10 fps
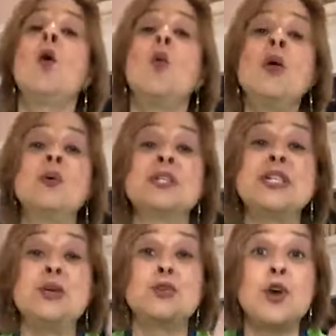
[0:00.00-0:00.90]
We will
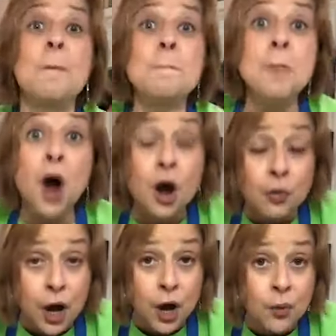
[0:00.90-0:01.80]
see you
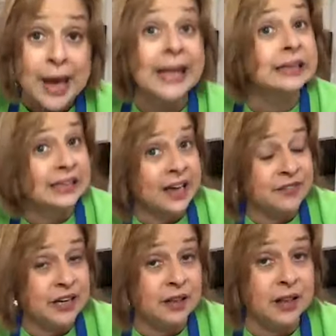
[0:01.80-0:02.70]
tomorrow at 11
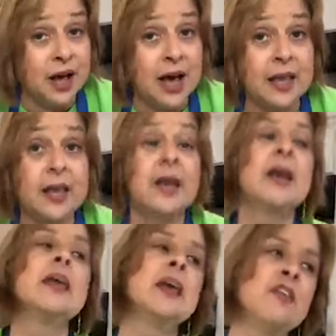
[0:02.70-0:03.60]
o'clock.
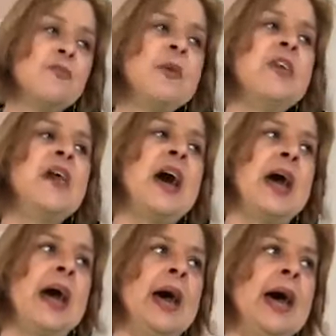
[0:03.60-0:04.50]
Give me the
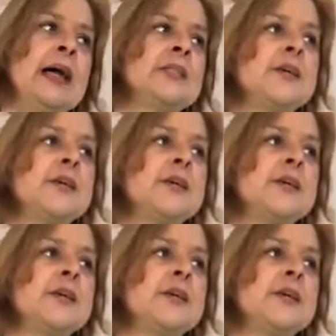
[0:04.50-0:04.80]
hat.